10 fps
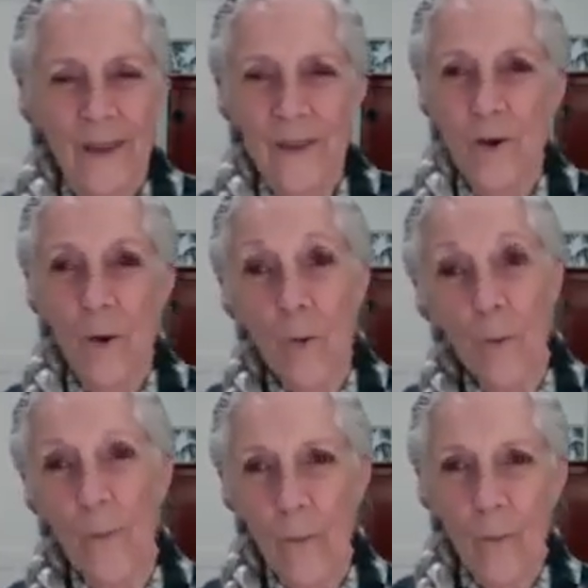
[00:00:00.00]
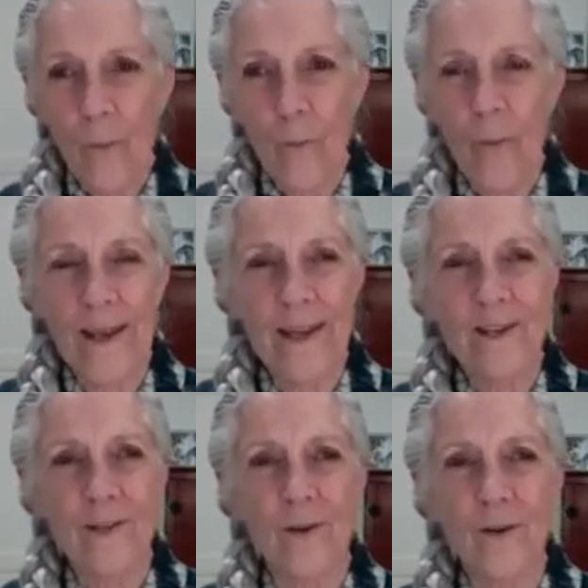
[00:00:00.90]
So we
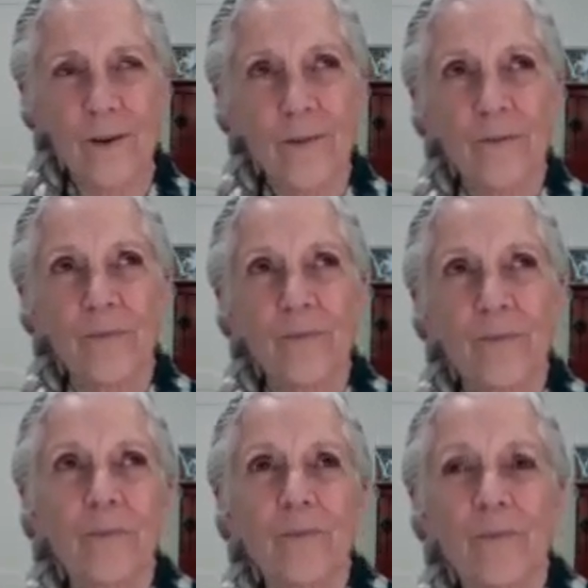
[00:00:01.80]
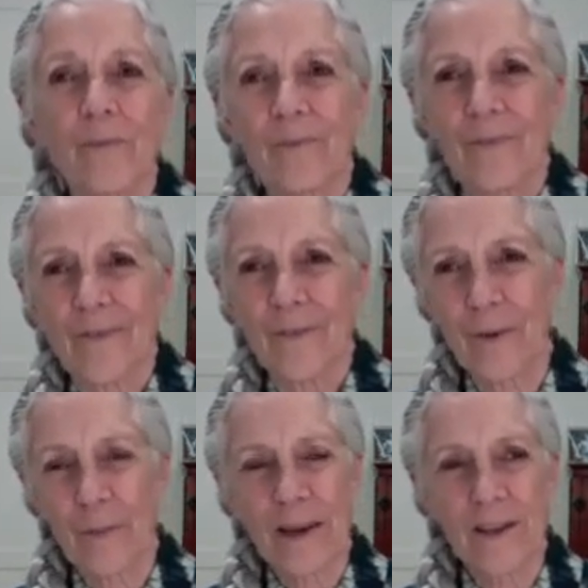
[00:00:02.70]
need to sort
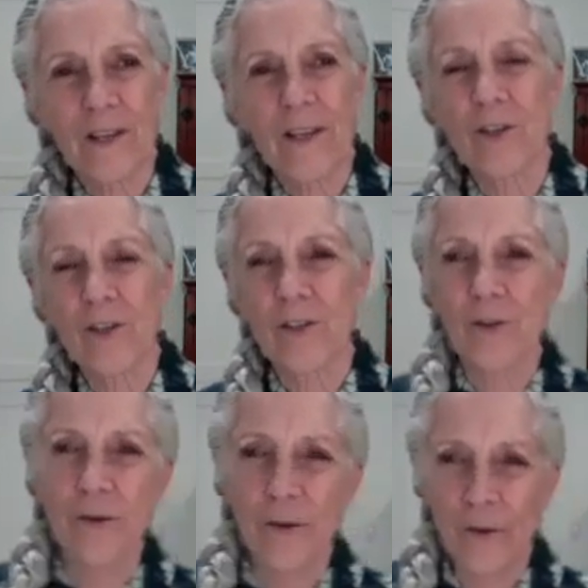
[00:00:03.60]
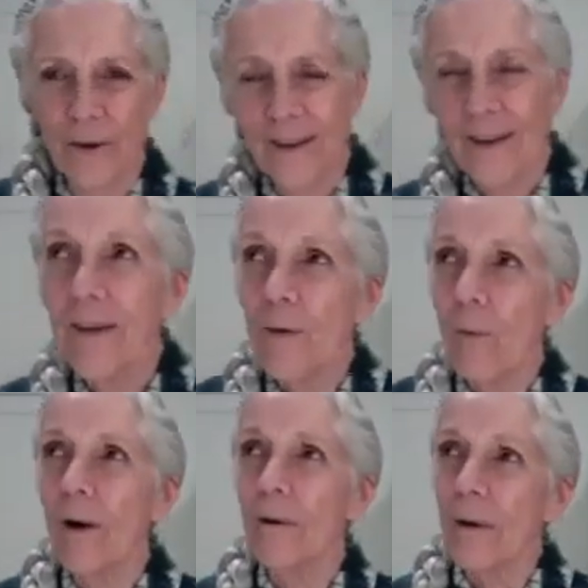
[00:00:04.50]
of pay attention to
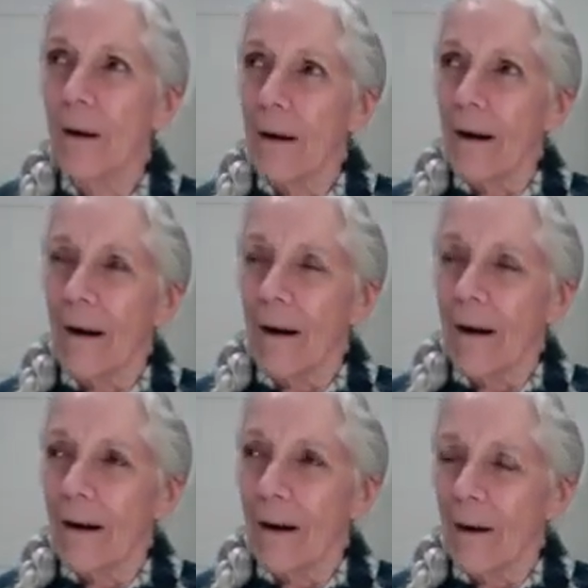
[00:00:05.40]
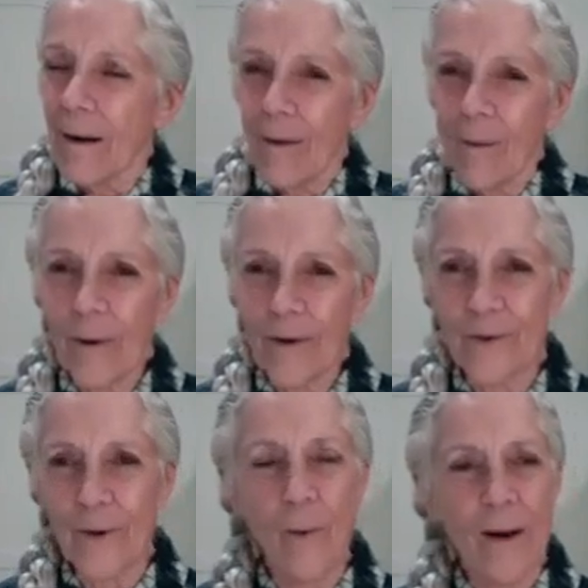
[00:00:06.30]
what
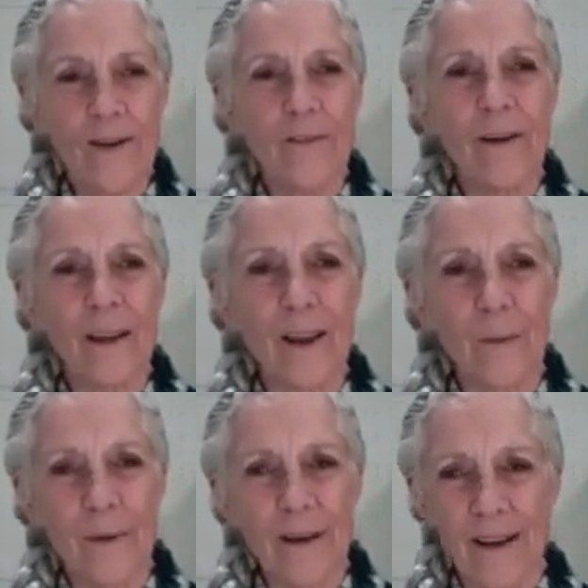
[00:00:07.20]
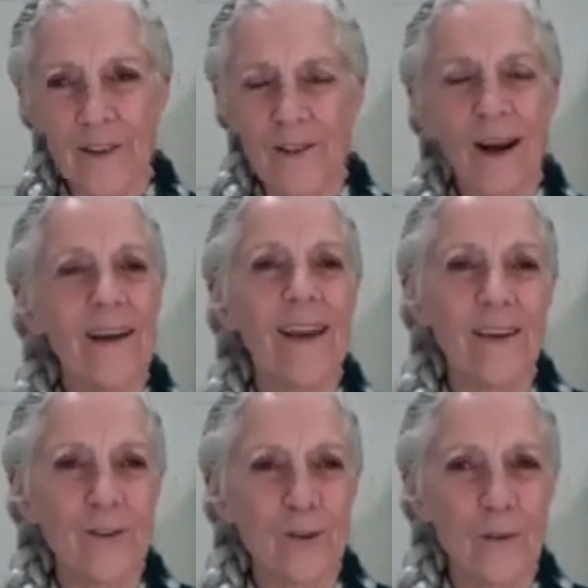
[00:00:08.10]
do we want to develop as nage
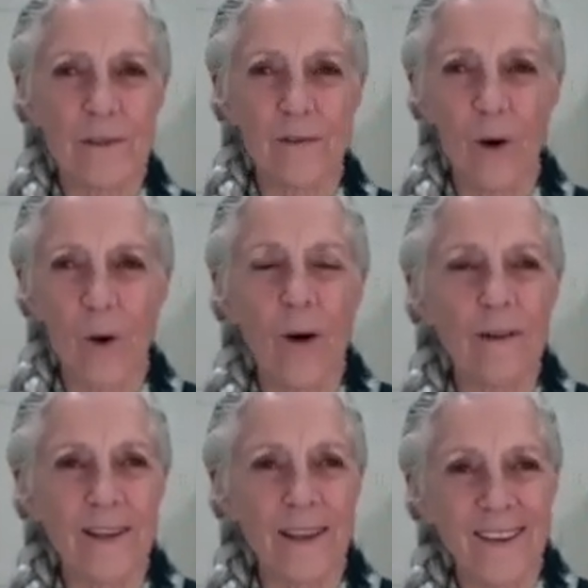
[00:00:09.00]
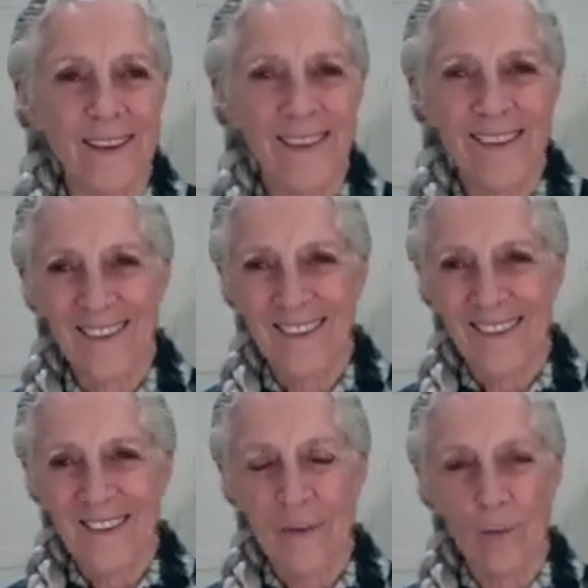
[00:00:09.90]
in terms of a quality
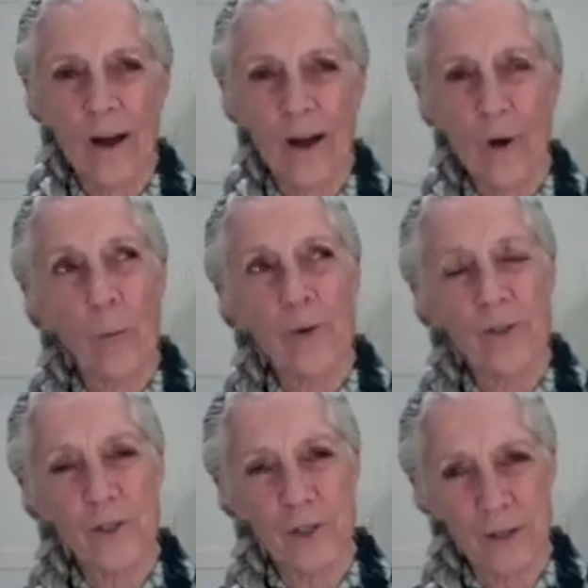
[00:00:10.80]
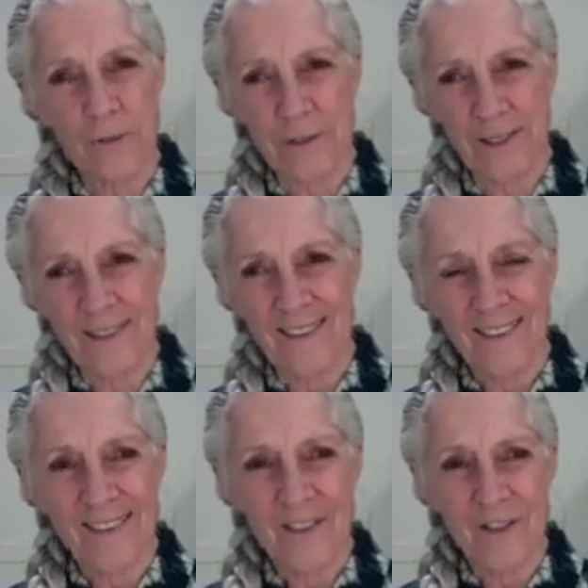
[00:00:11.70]
that will help shift
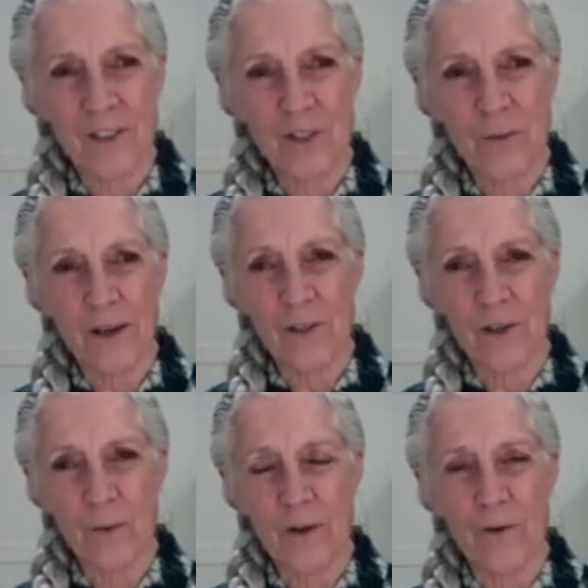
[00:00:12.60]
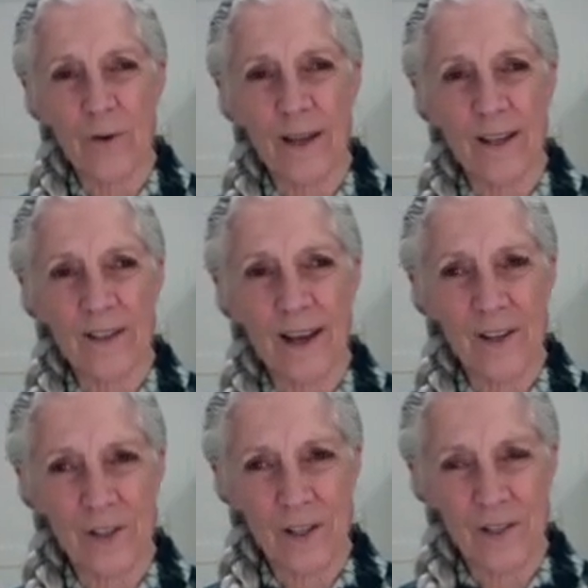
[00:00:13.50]
the situation when uke
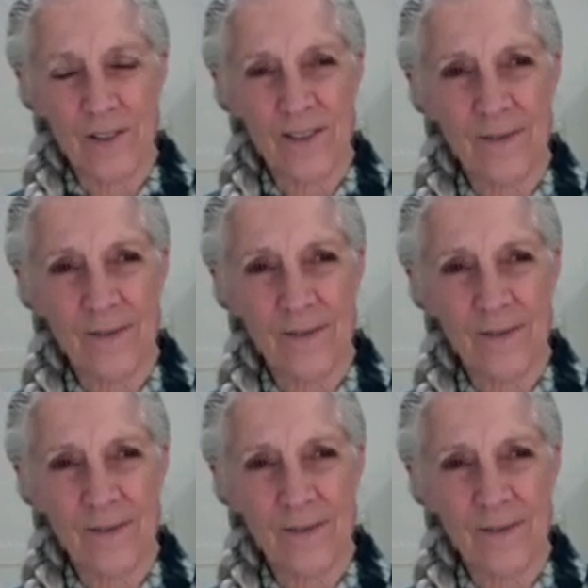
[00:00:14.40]
attacks us.